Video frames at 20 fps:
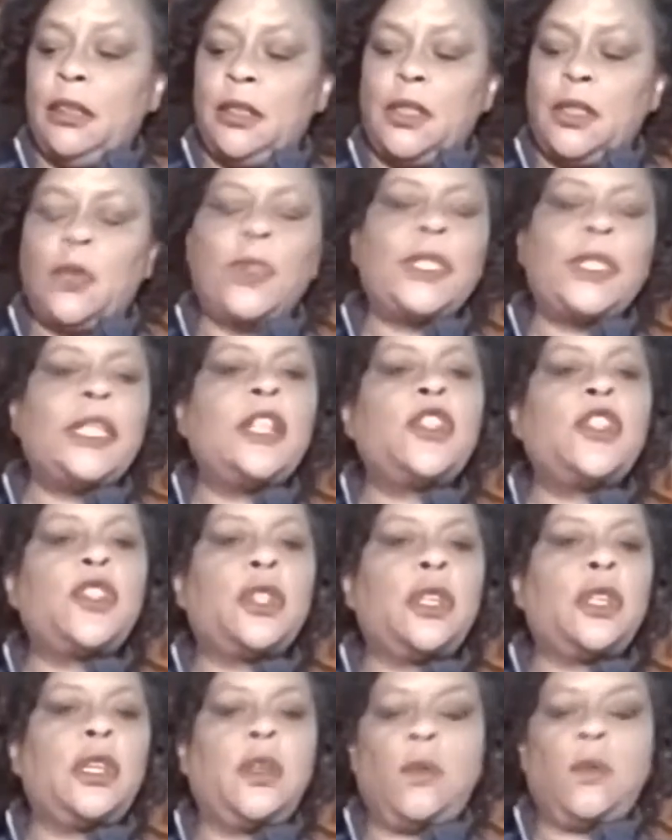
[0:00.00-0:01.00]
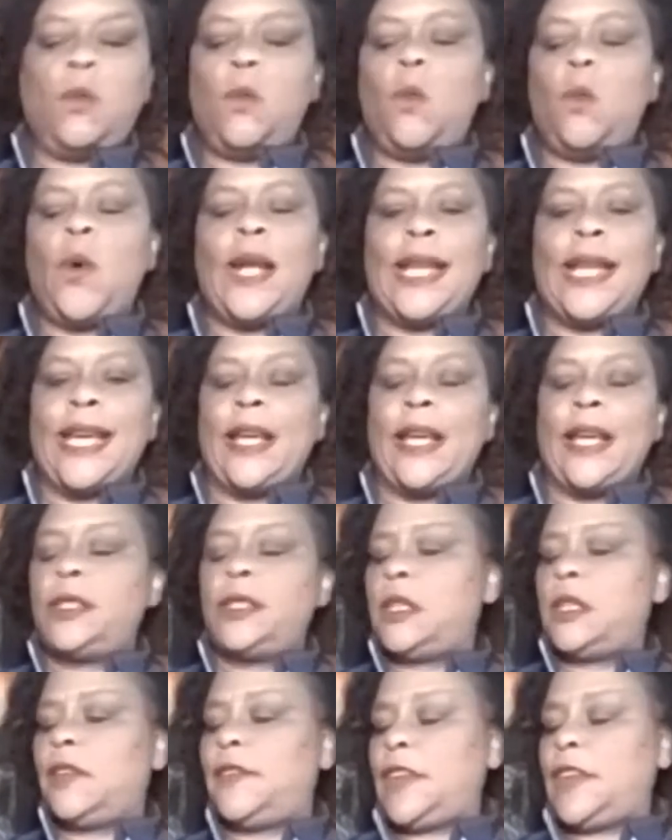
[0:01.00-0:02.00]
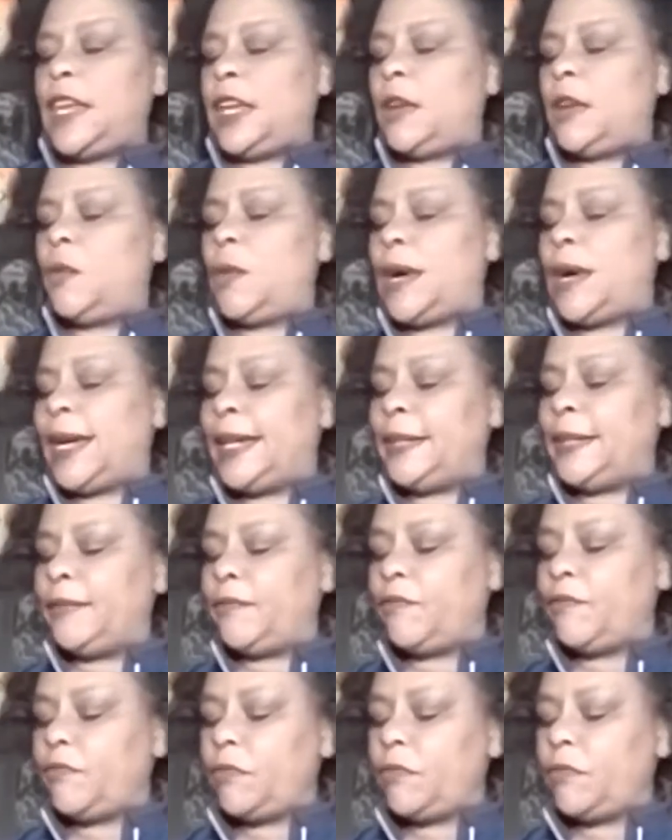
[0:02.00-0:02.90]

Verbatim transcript: So essentially 1 ounce of egg white.